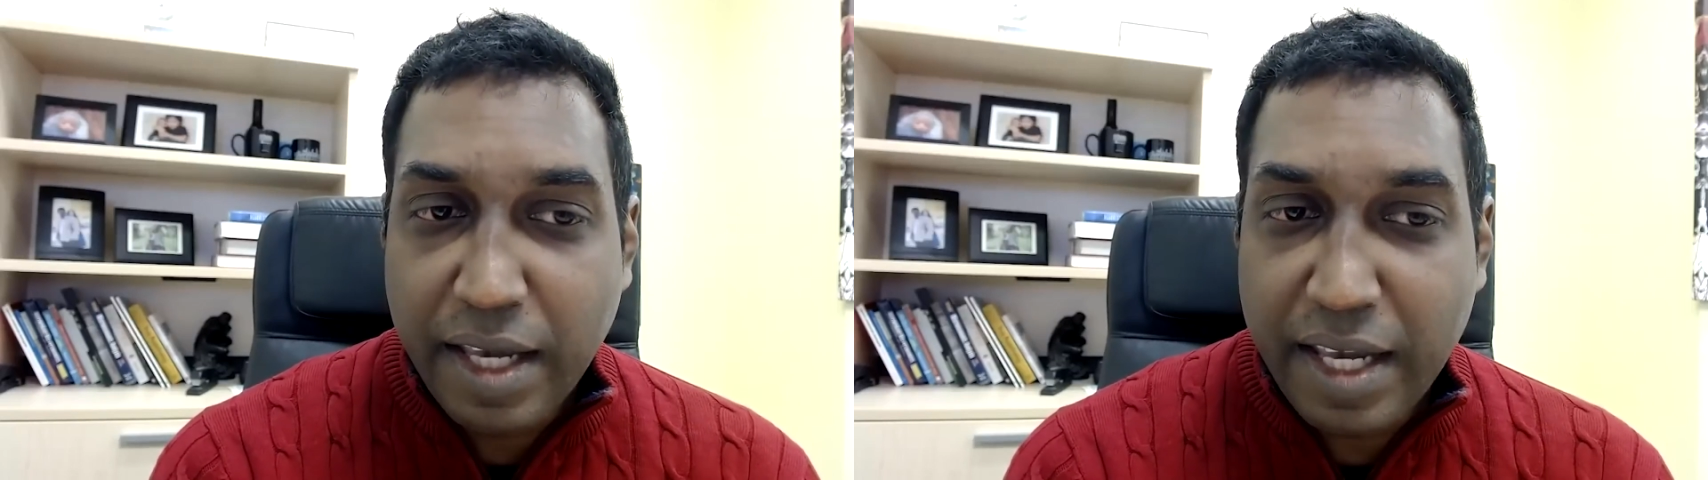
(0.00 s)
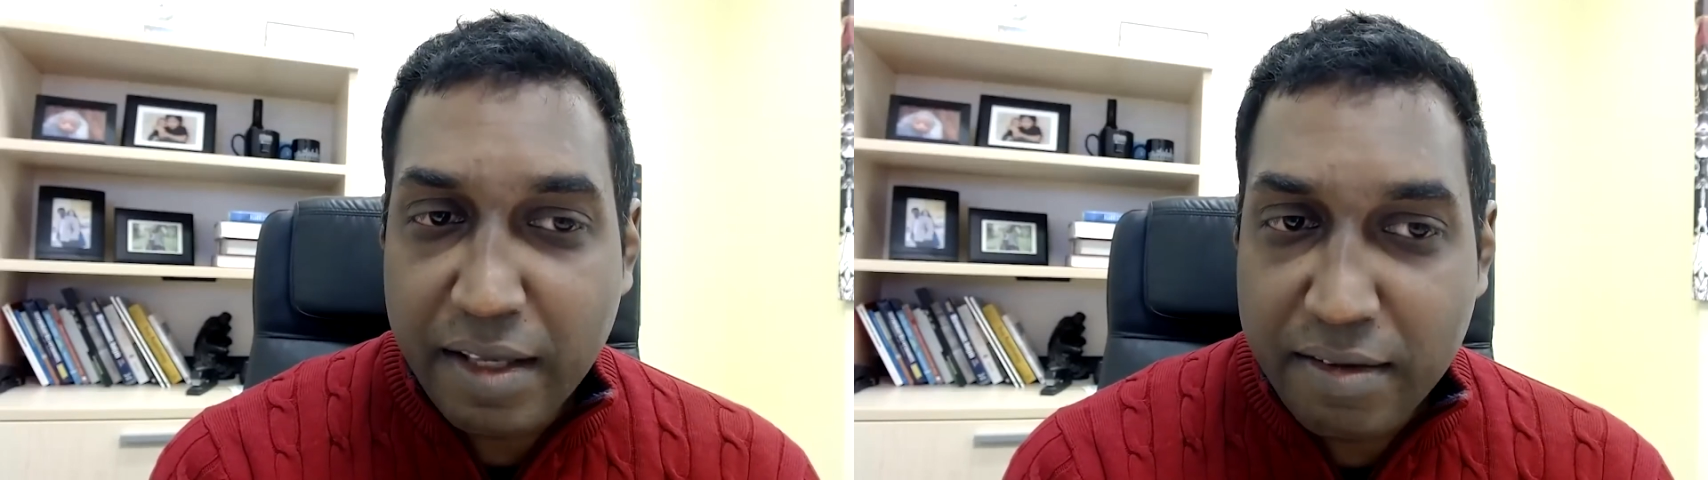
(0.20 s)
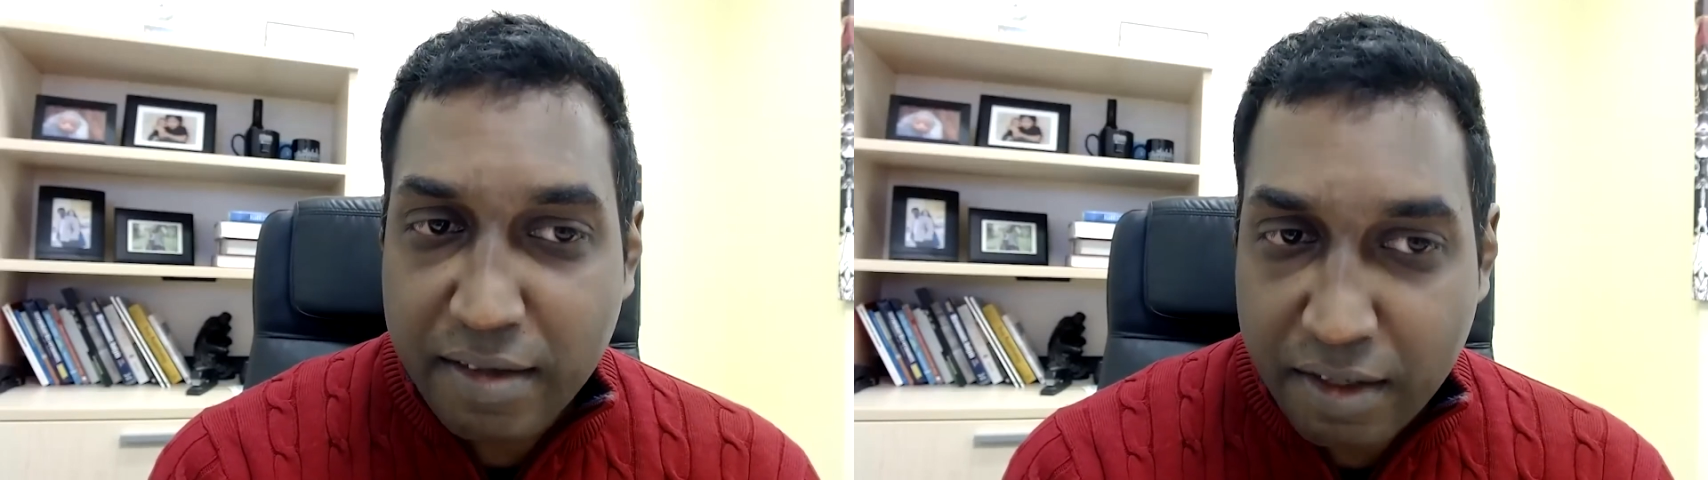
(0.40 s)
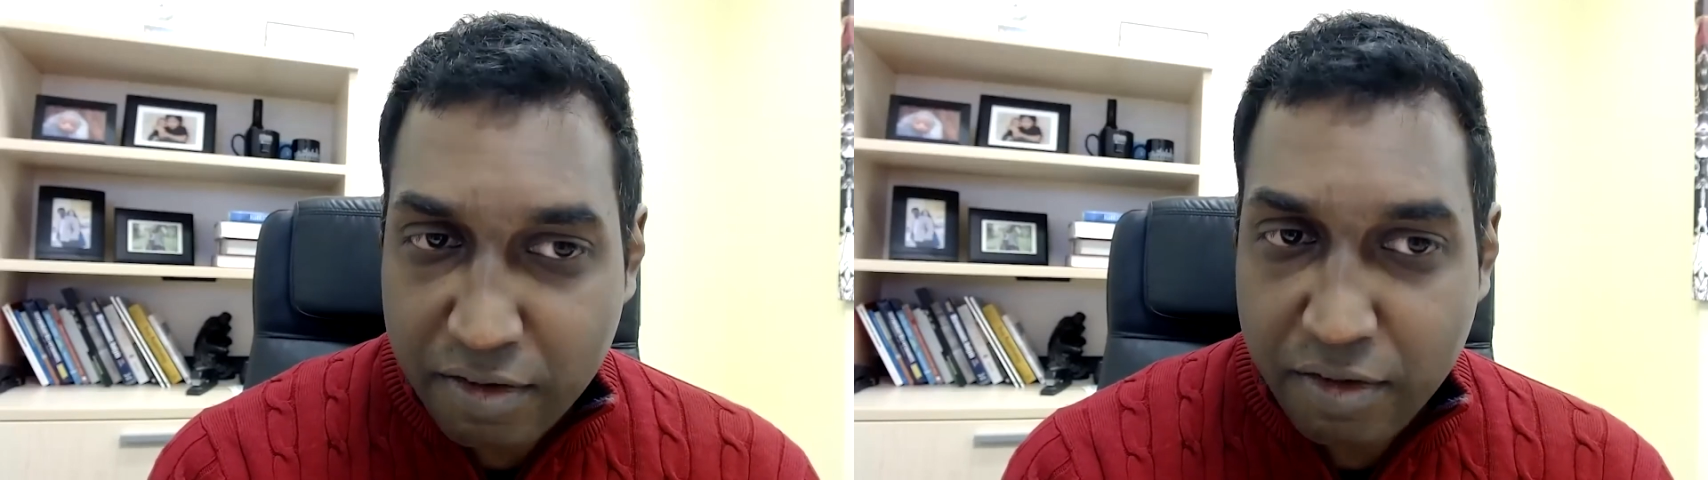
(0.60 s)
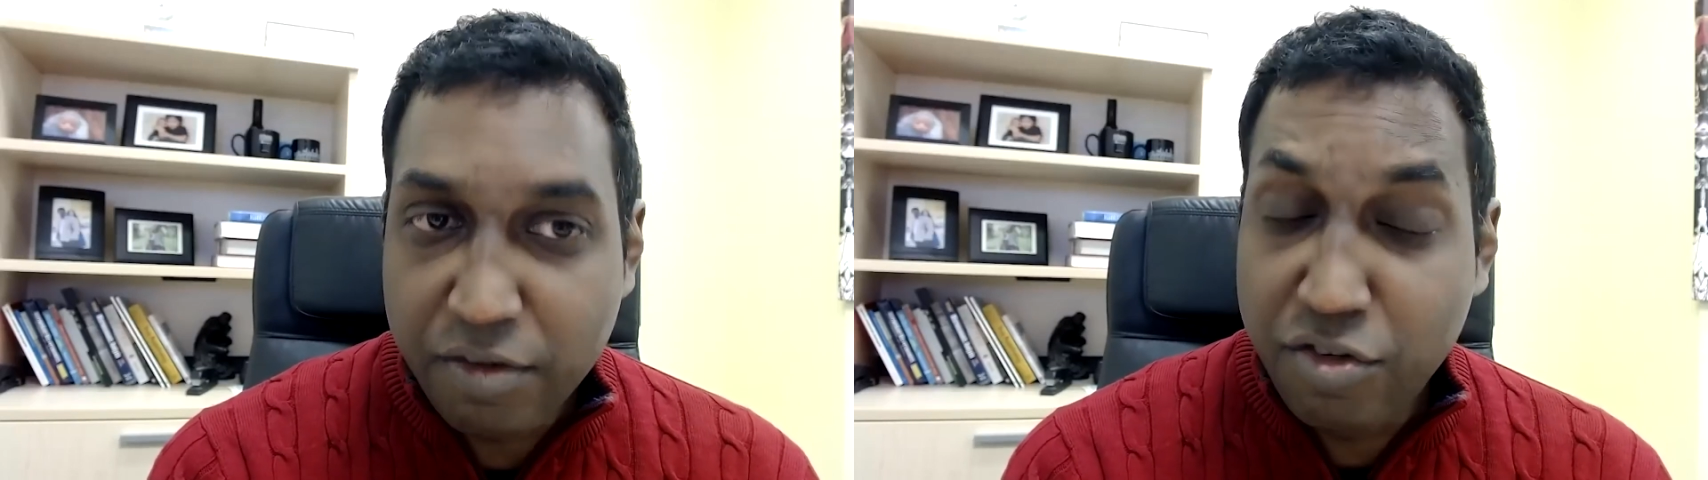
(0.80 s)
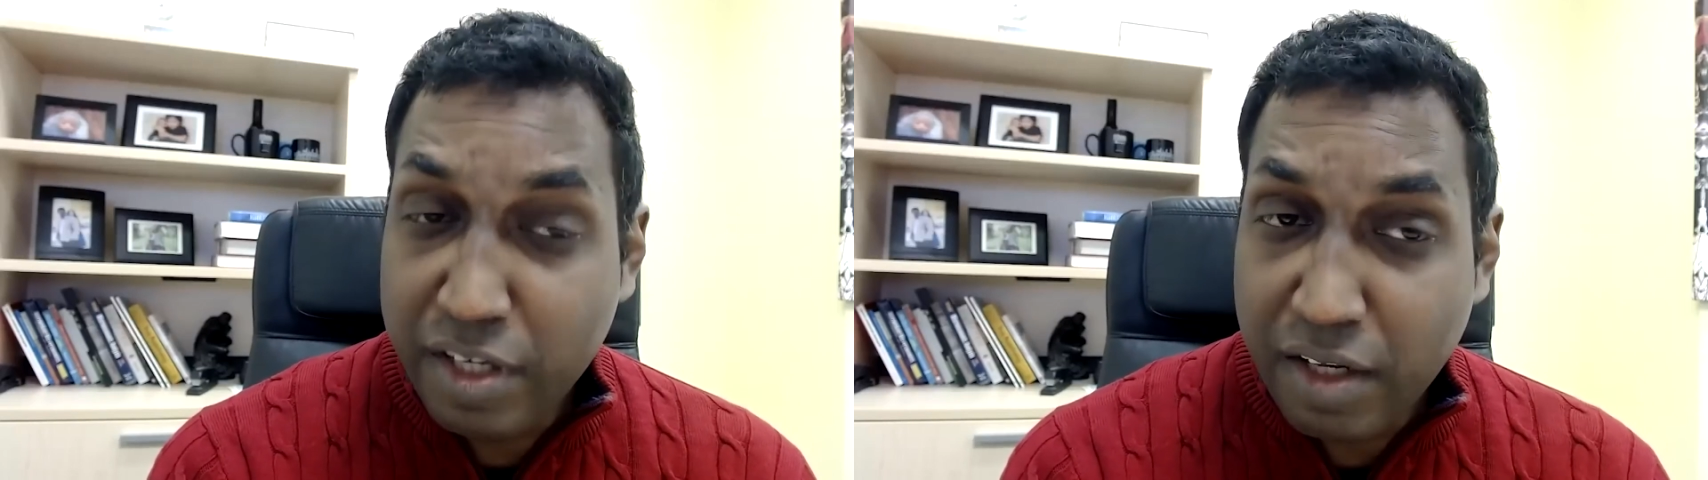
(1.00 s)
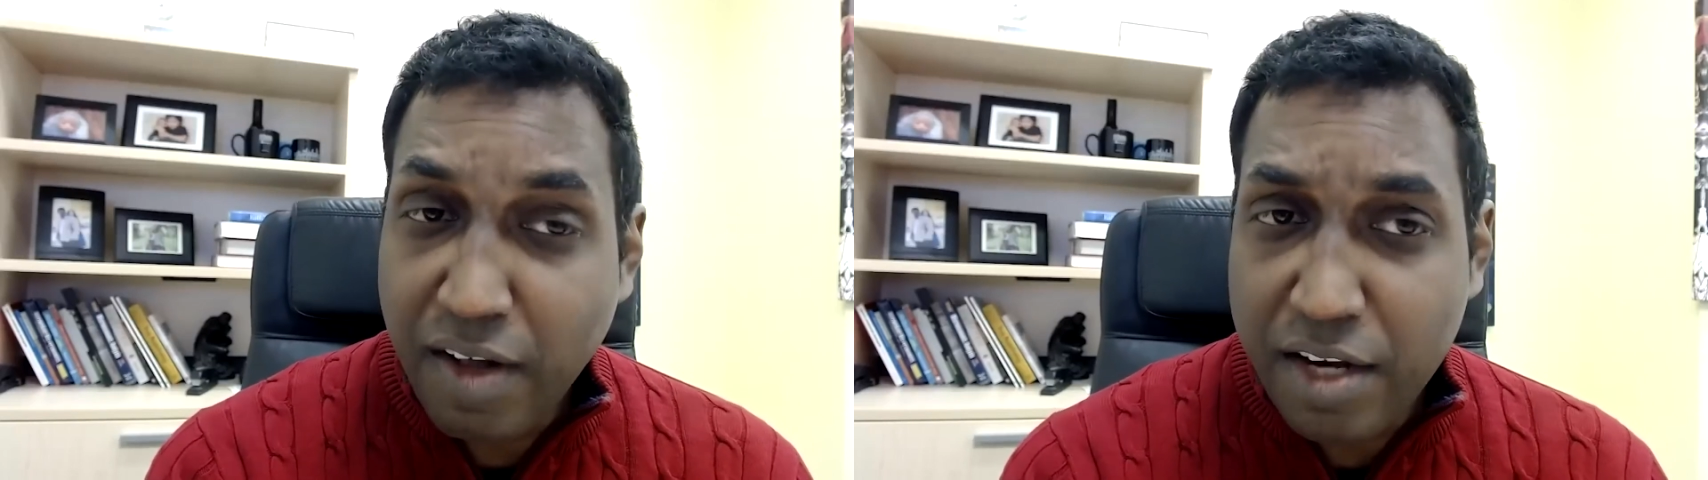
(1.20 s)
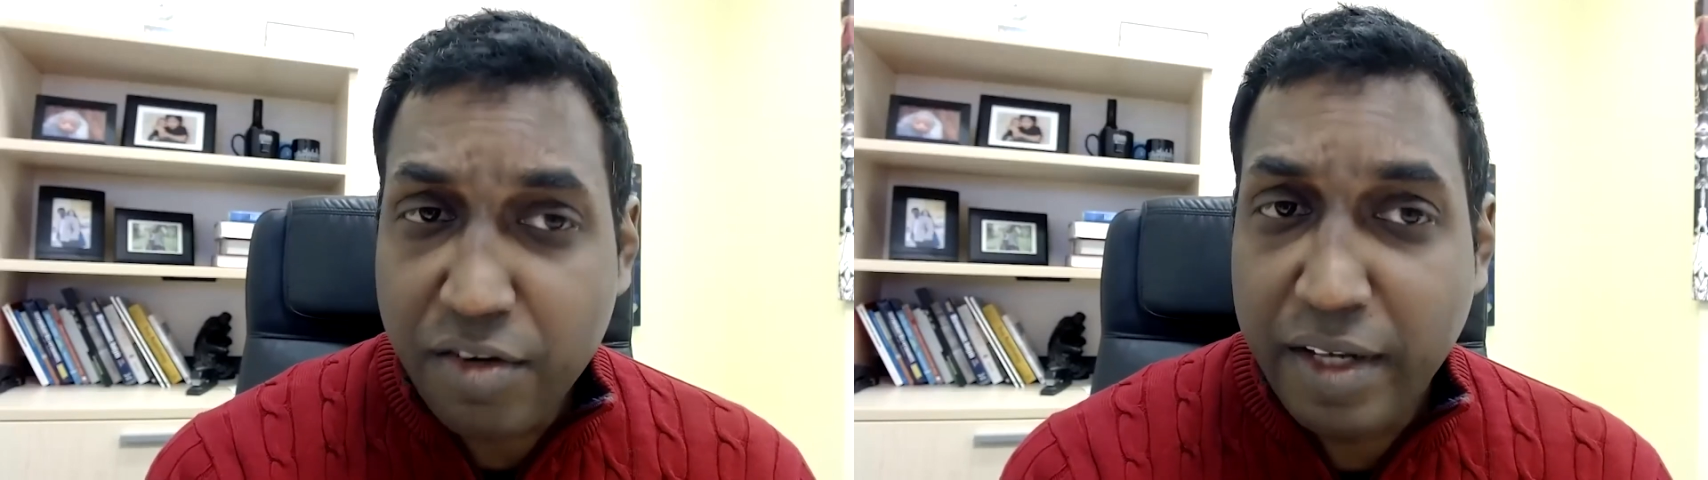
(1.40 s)
ancestors,
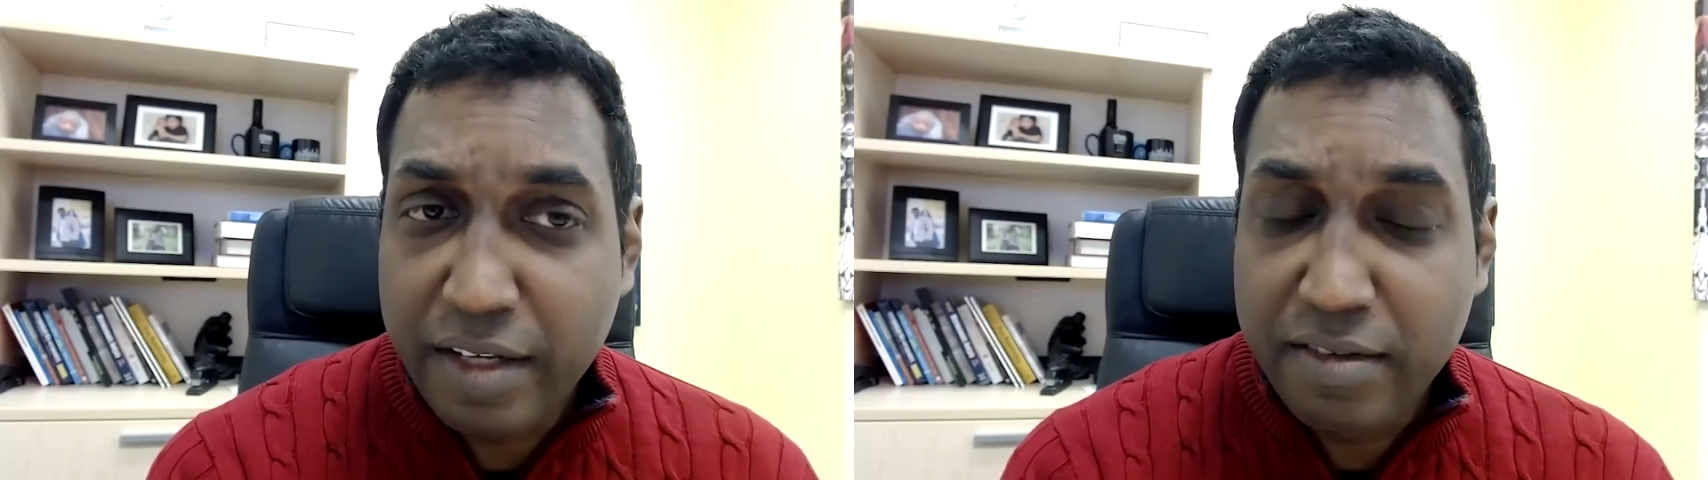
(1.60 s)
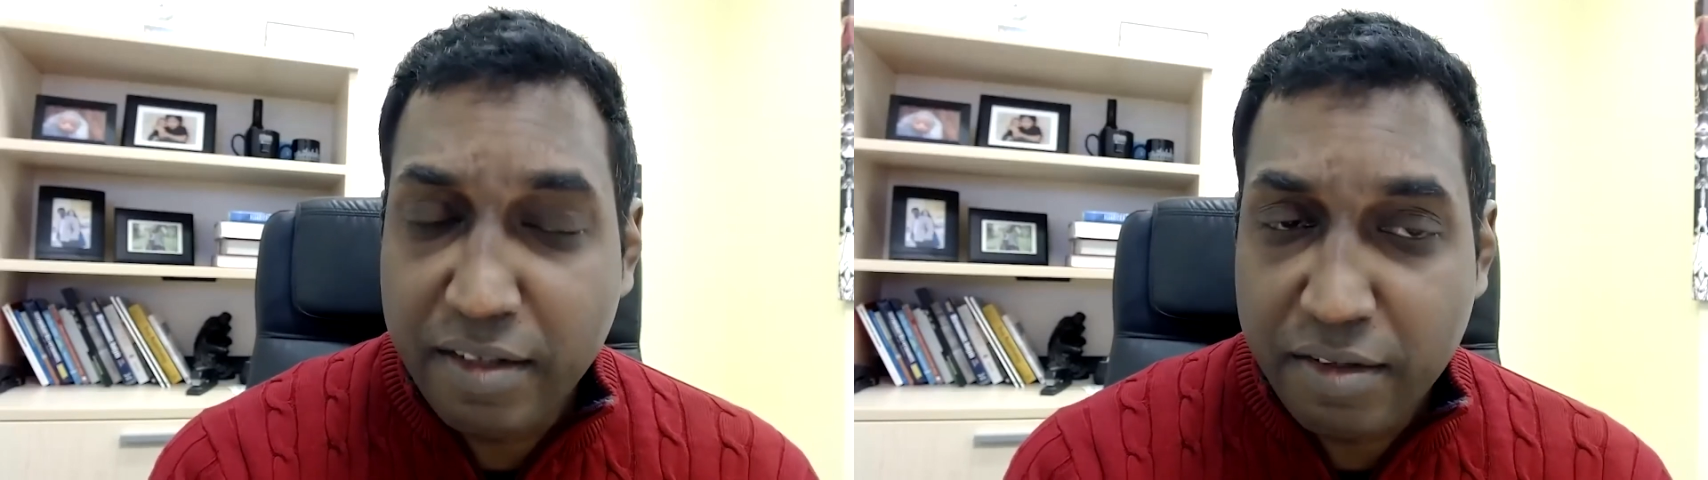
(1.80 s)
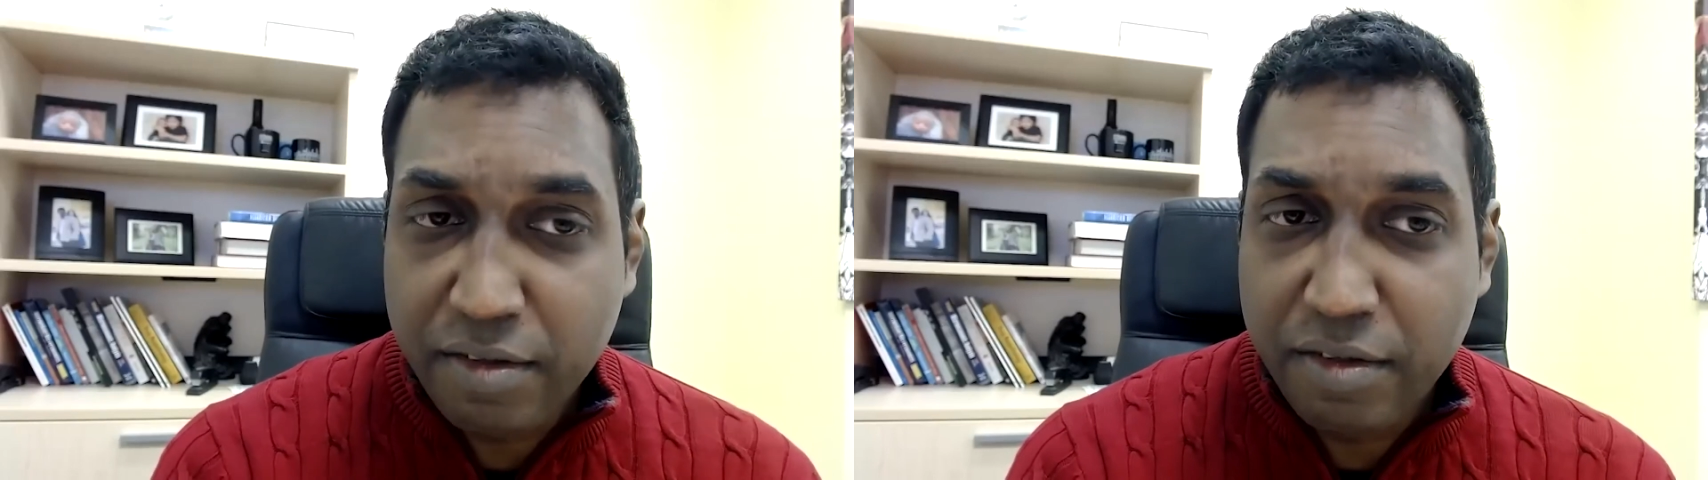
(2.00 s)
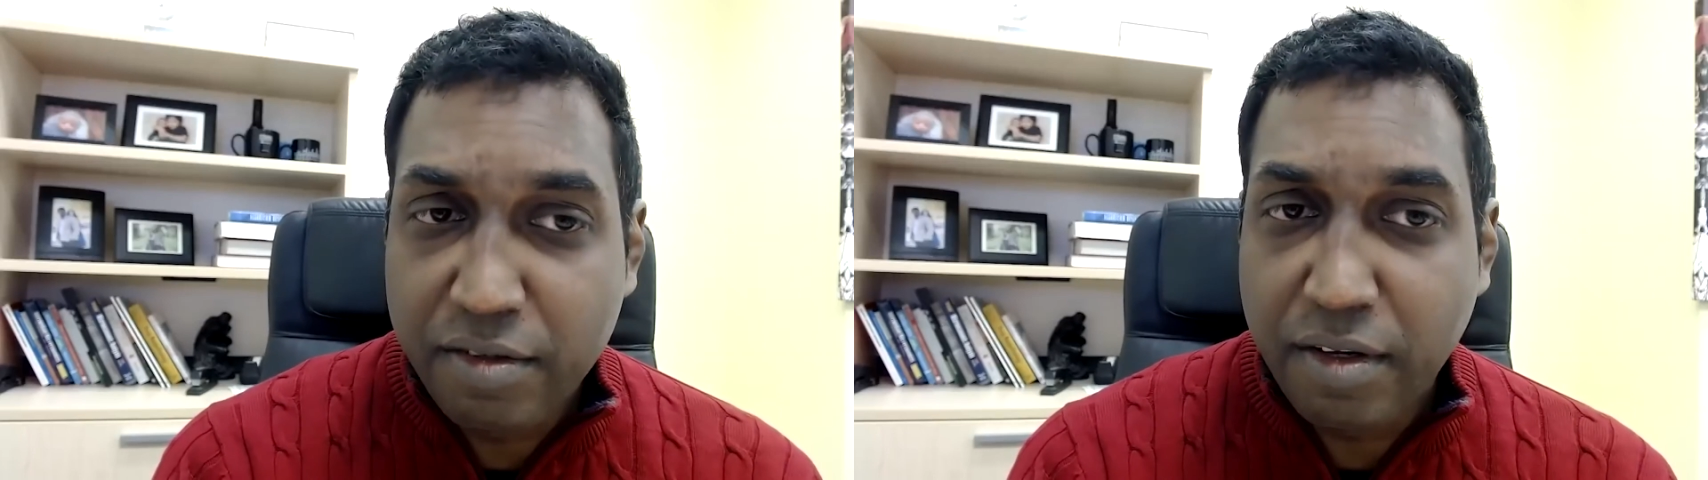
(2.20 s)
genealogical ancestors